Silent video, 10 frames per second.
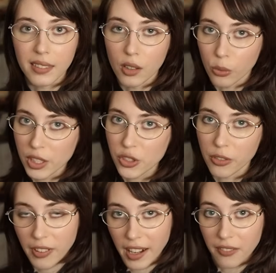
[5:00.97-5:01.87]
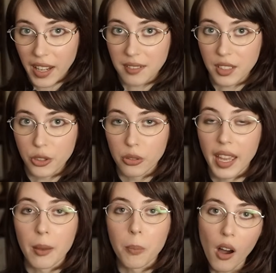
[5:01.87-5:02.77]
in the original Final Fantasy II
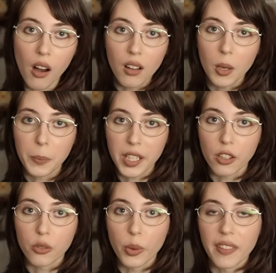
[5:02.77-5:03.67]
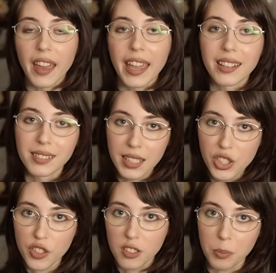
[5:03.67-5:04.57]
game, Paul appeared with a
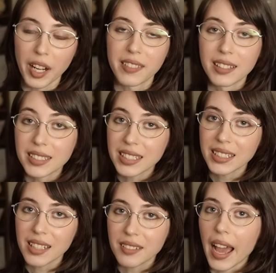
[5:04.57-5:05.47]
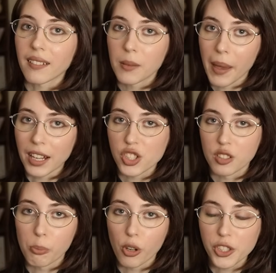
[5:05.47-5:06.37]
ninja sprite that didn't exactly match
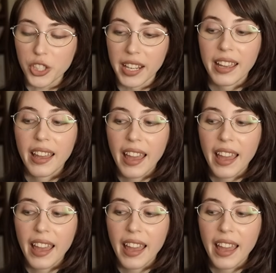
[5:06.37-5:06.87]
his portrait.